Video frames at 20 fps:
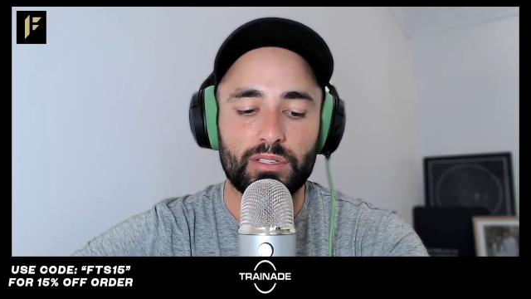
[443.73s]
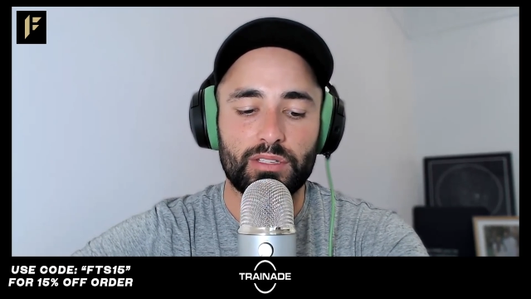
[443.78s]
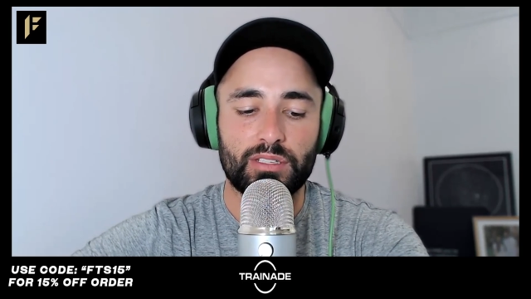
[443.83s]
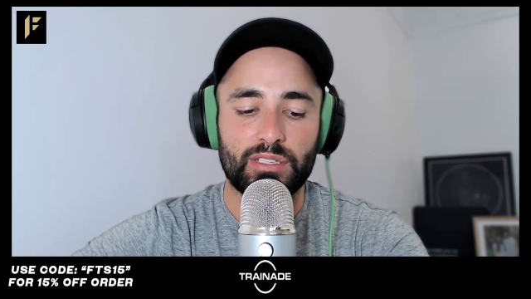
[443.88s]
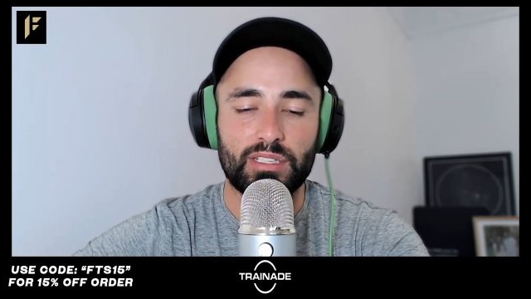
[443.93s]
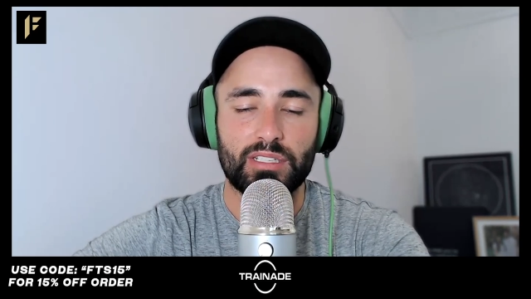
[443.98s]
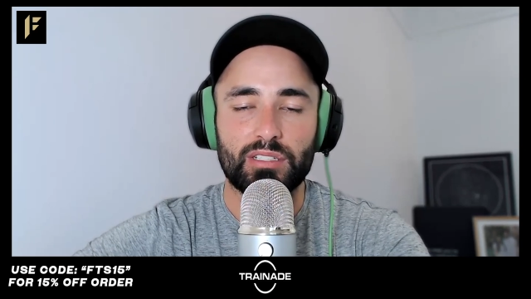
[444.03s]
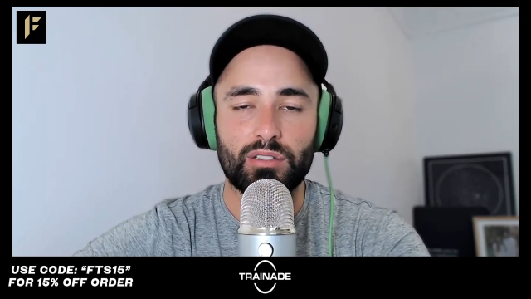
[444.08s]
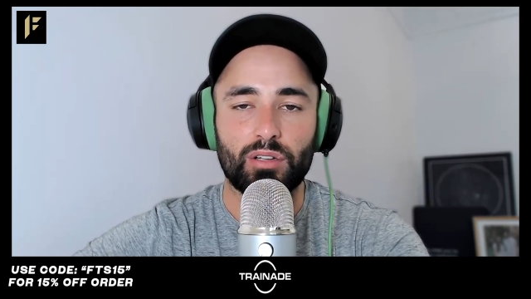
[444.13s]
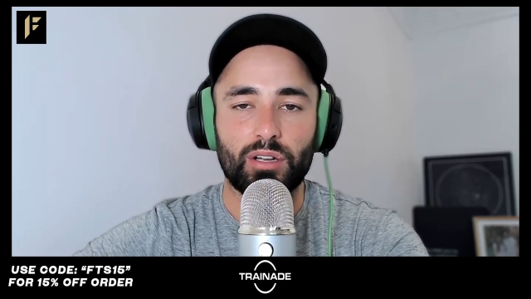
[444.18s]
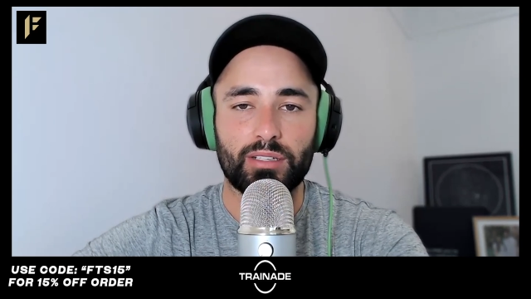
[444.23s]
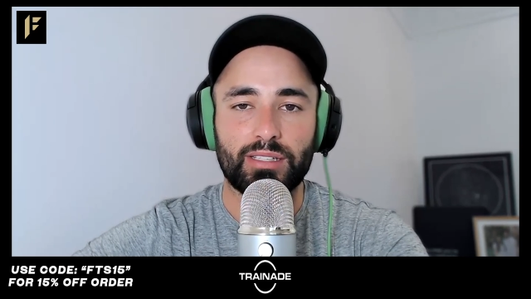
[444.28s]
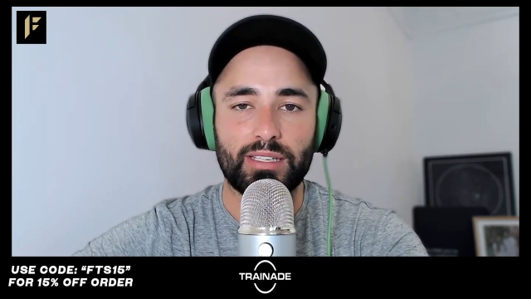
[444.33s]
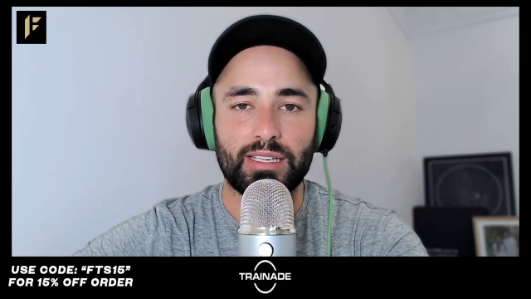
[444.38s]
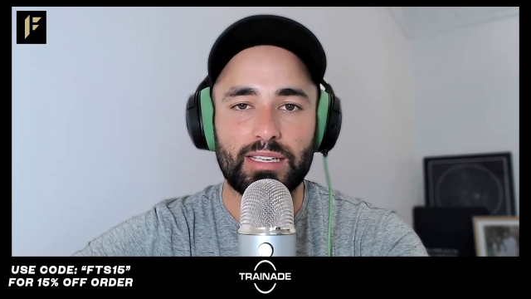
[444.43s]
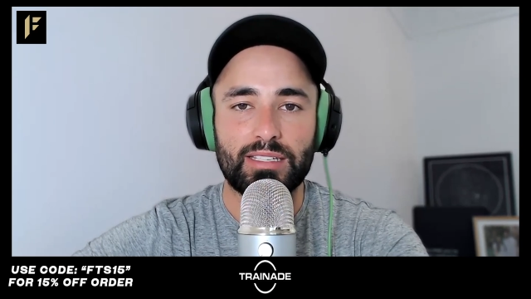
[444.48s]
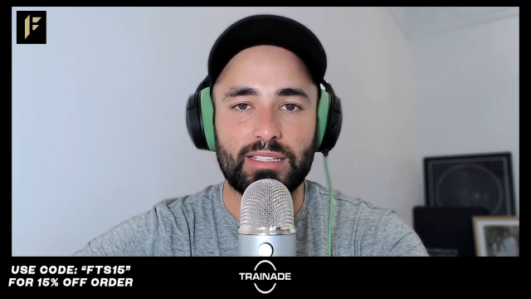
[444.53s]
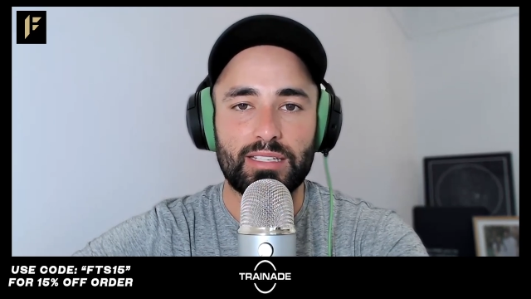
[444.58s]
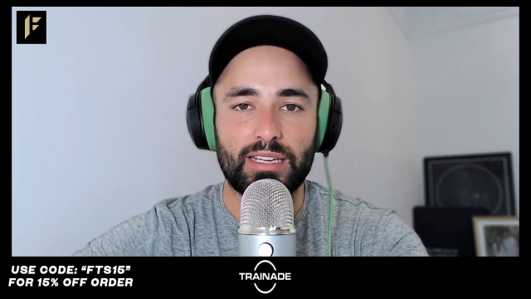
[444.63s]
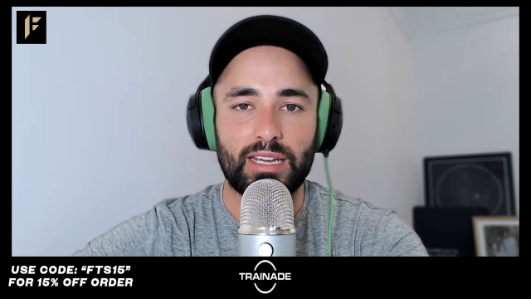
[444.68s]
disliked
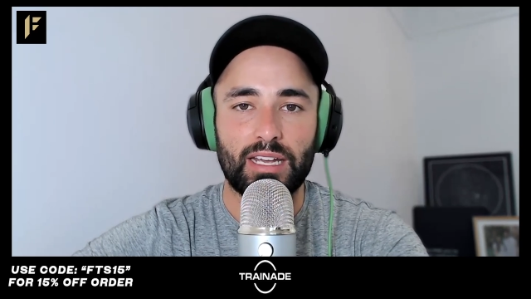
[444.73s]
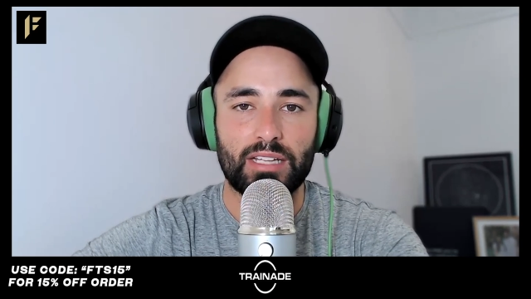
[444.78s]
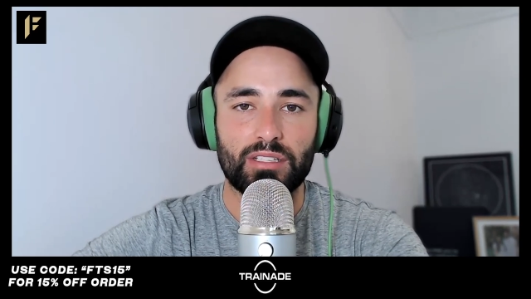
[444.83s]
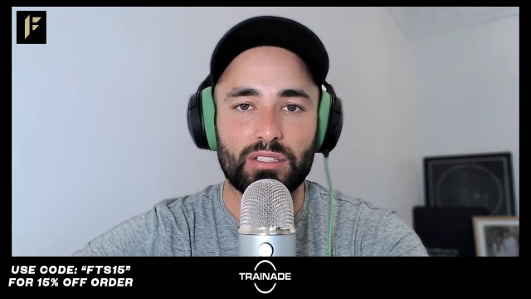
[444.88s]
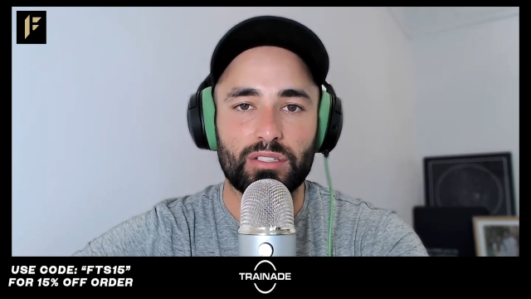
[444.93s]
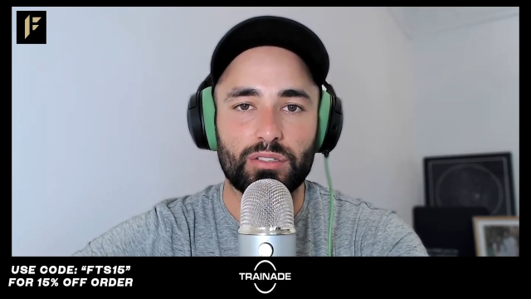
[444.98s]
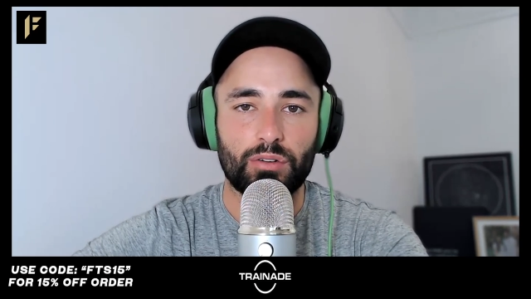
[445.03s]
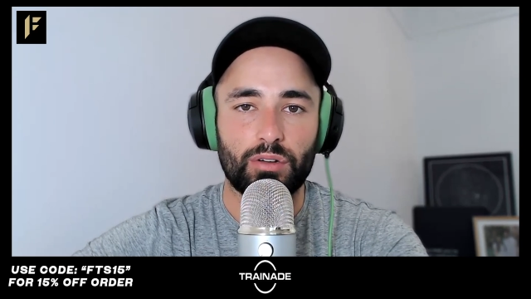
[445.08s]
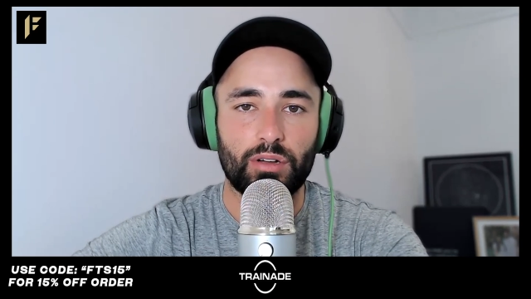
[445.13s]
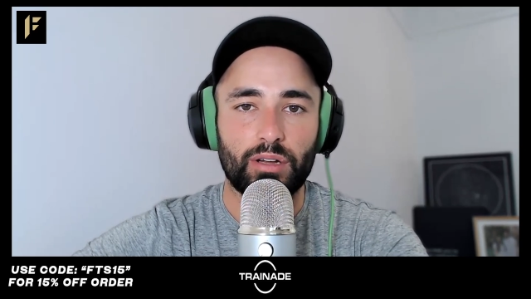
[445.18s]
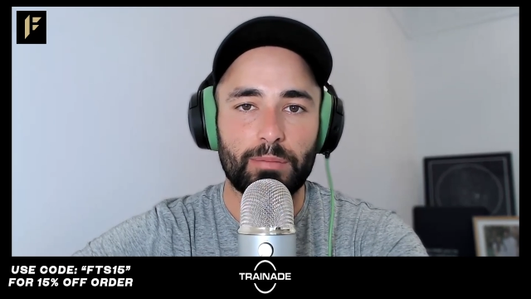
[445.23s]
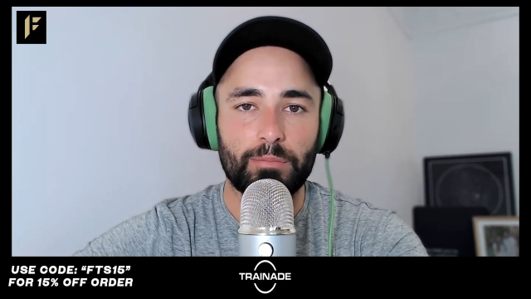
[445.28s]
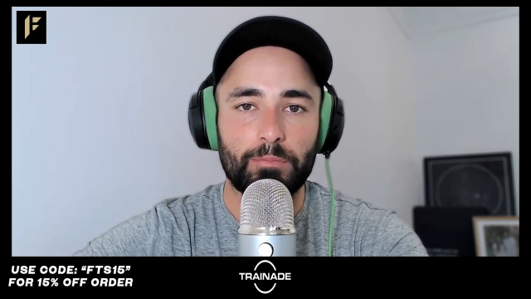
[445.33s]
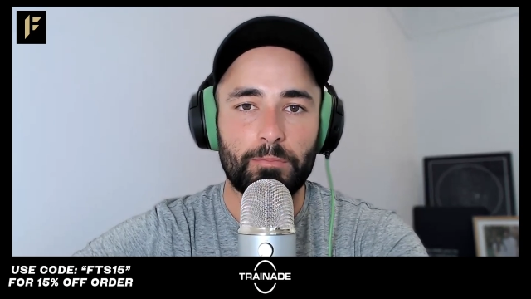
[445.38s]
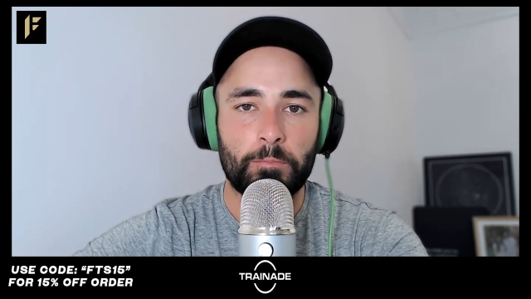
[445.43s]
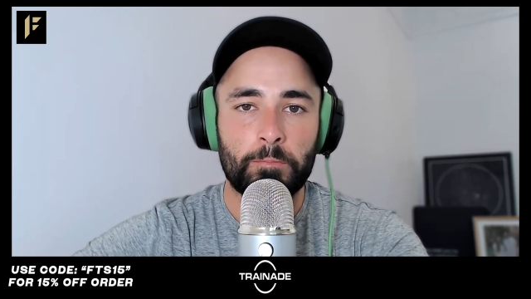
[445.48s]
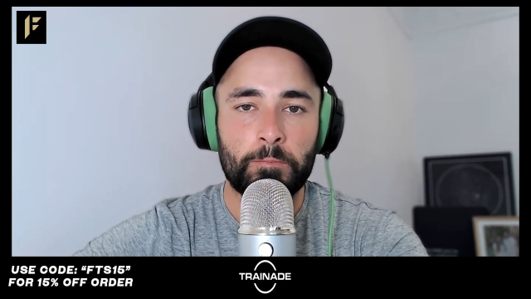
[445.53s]
Izzy at the time.